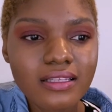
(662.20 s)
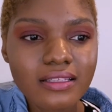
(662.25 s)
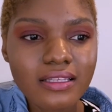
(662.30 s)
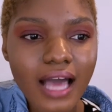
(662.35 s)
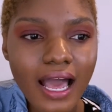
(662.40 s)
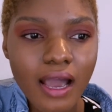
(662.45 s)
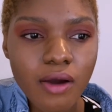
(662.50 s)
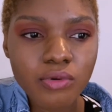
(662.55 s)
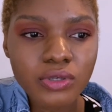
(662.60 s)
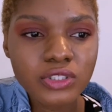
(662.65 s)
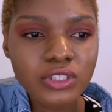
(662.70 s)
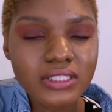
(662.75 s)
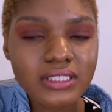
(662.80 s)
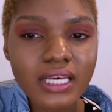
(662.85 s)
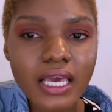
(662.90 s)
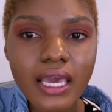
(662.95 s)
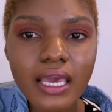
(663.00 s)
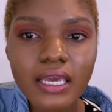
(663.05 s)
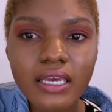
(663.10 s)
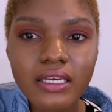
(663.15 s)
I would just
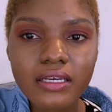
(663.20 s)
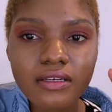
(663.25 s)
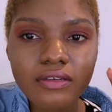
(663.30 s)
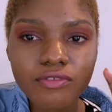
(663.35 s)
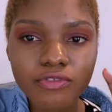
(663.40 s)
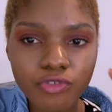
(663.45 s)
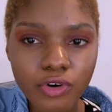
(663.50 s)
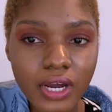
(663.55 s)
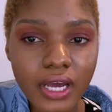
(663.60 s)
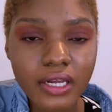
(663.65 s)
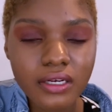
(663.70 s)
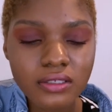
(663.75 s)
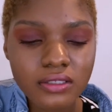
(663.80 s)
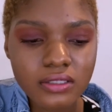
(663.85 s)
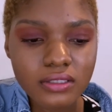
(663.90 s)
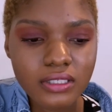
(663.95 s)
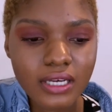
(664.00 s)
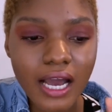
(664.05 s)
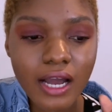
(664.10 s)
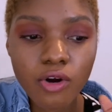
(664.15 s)
say
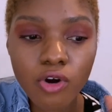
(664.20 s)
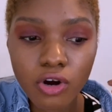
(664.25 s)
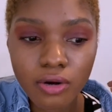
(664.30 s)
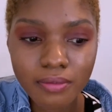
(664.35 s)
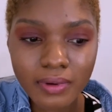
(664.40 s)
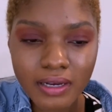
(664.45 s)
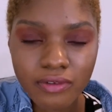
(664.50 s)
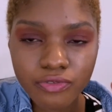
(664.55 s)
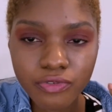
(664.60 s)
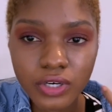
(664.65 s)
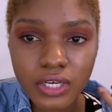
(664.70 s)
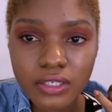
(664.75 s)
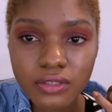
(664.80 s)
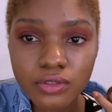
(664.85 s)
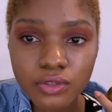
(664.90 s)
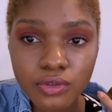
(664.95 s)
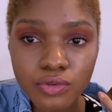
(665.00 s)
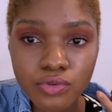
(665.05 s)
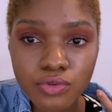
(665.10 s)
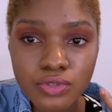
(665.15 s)
friend, I called my
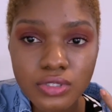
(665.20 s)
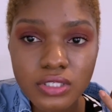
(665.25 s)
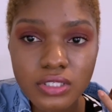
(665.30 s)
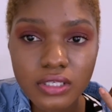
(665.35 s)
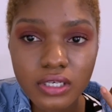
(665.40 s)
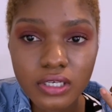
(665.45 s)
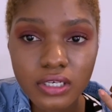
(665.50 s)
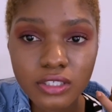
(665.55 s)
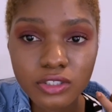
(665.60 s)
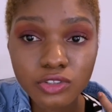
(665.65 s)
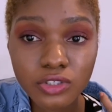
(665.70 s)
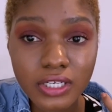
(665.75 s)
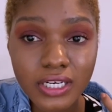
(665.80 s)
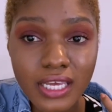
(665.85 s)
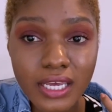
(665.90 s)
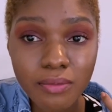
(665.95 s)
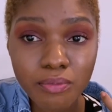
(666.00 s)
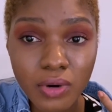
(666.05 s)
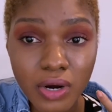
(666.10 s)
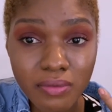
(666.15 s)
friend who's
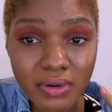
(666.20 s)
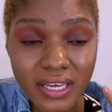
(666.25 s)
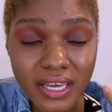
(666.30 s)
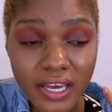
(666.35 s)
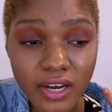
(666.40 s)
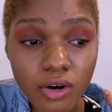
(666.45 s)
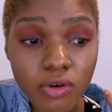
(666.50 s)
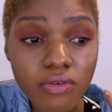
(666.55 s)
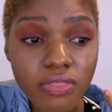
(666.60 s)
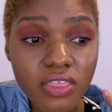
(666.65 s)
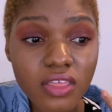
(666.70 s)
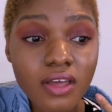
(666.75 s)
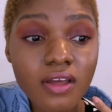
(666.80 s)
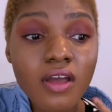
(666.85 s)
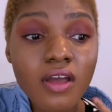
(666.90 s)
studying public health.